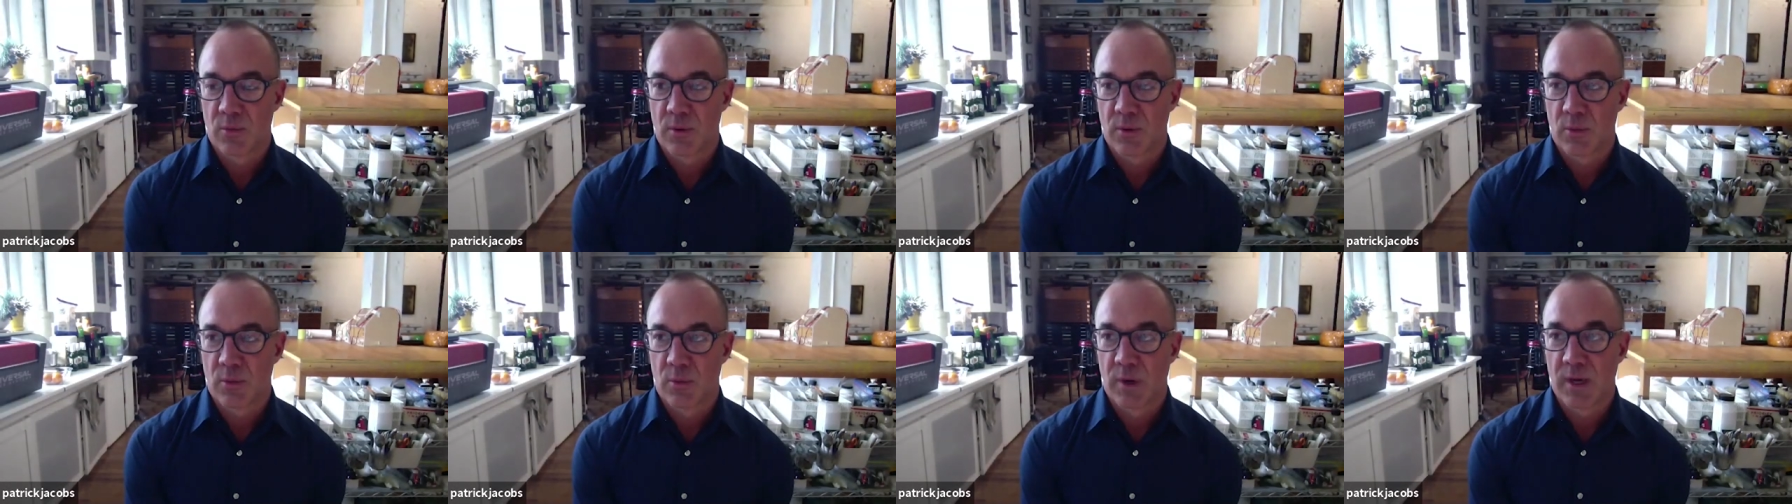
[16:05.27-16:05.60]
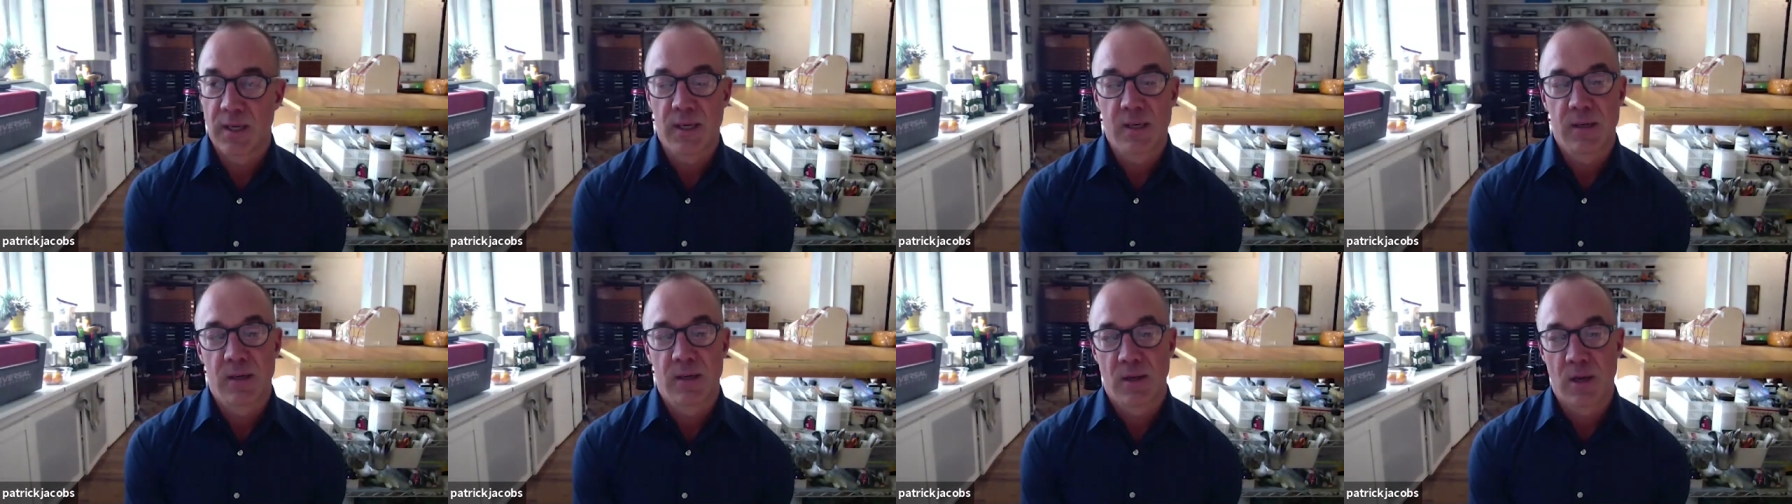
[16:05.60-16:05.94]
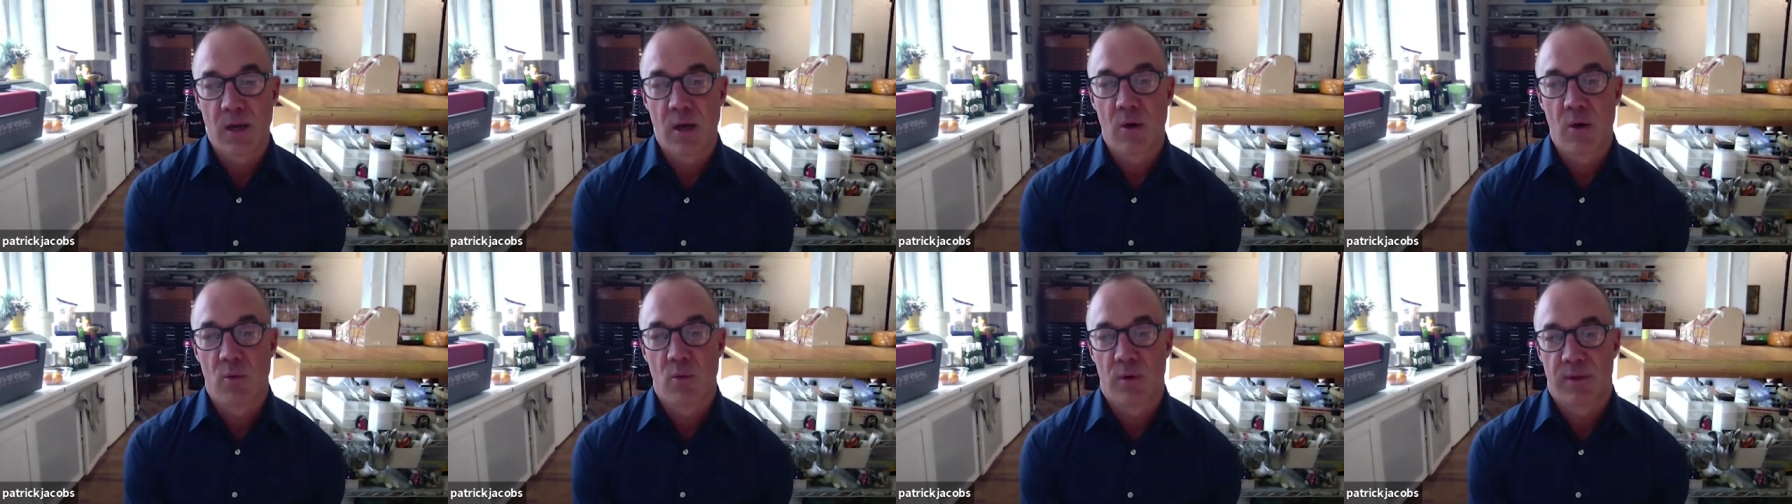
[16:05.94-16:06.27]
we didn't
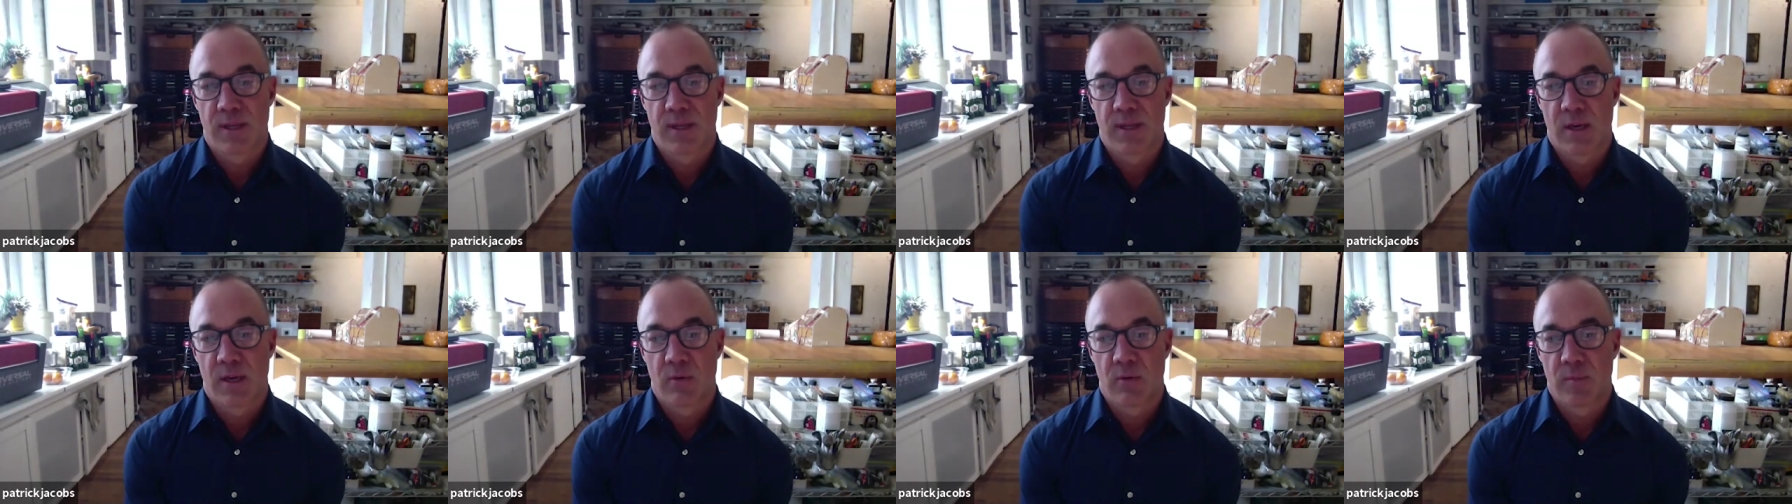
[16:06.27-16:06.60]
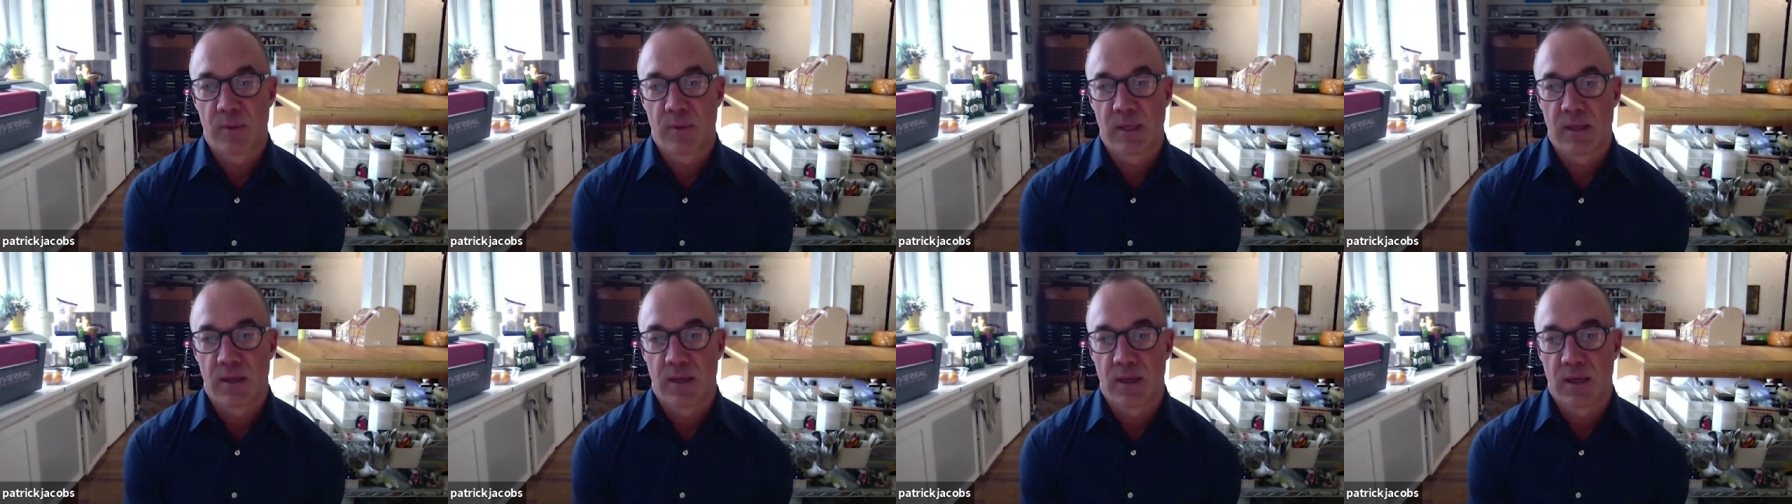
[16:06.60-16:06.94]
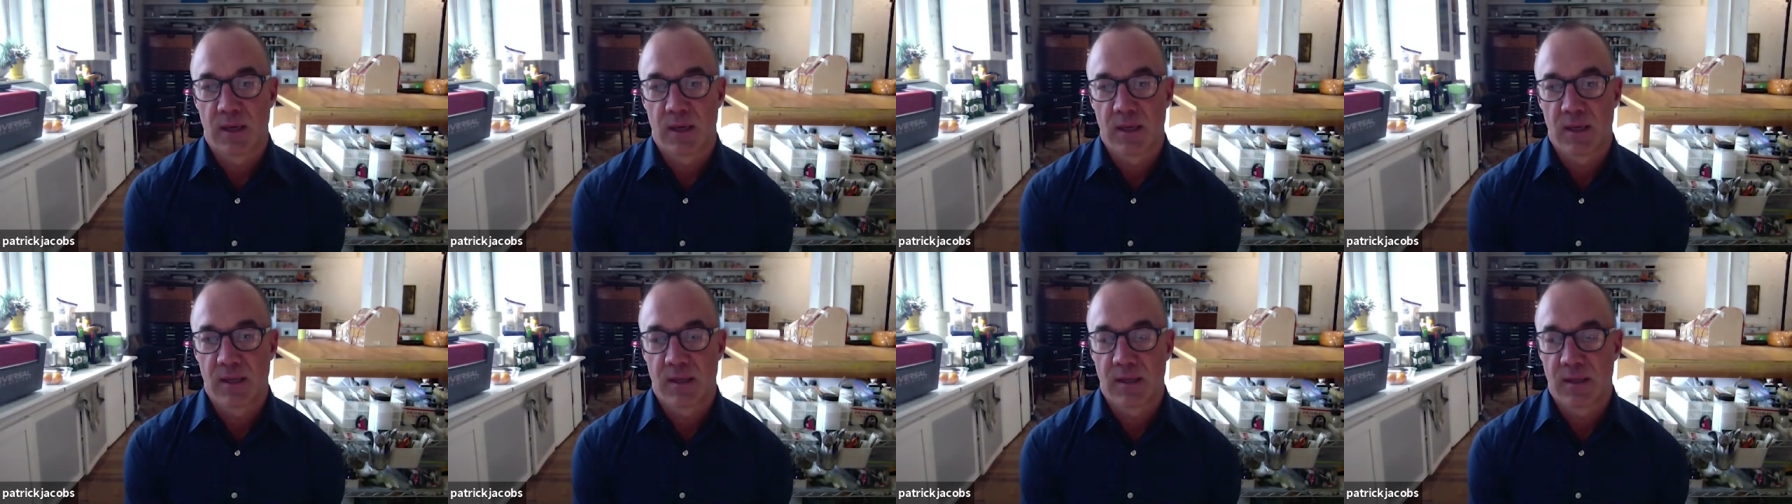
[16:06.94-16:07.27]
know what that would be
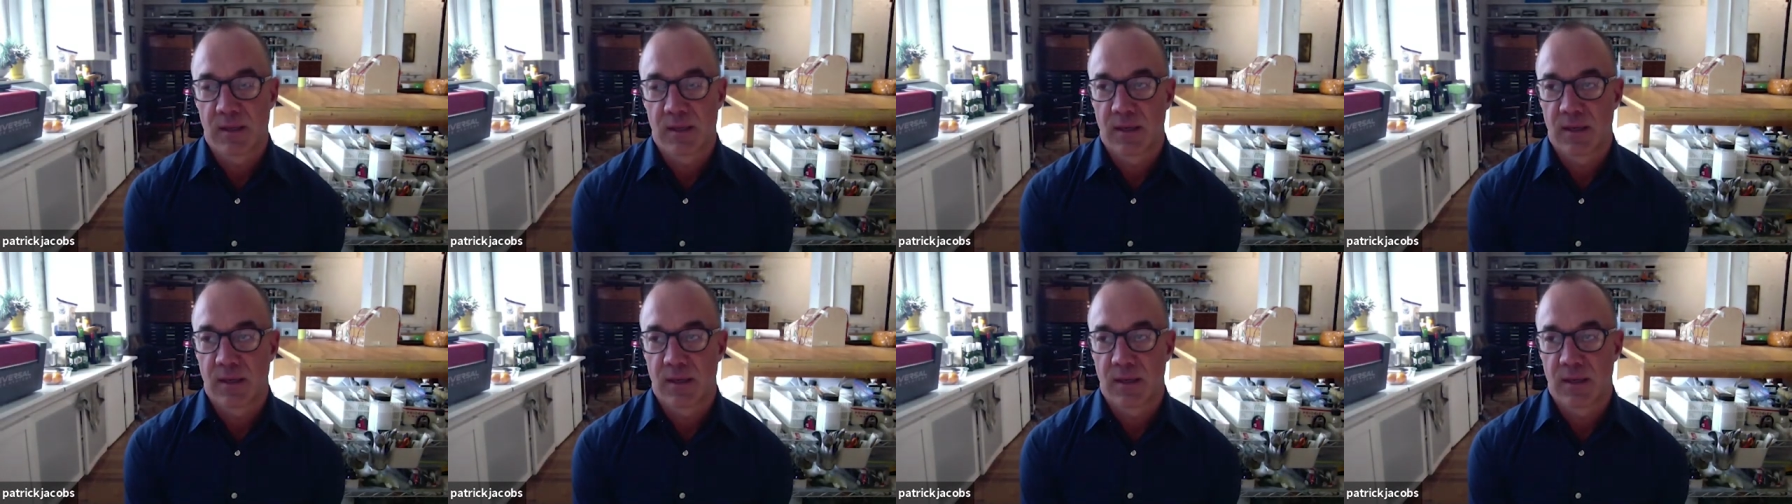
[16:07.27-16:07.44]
like,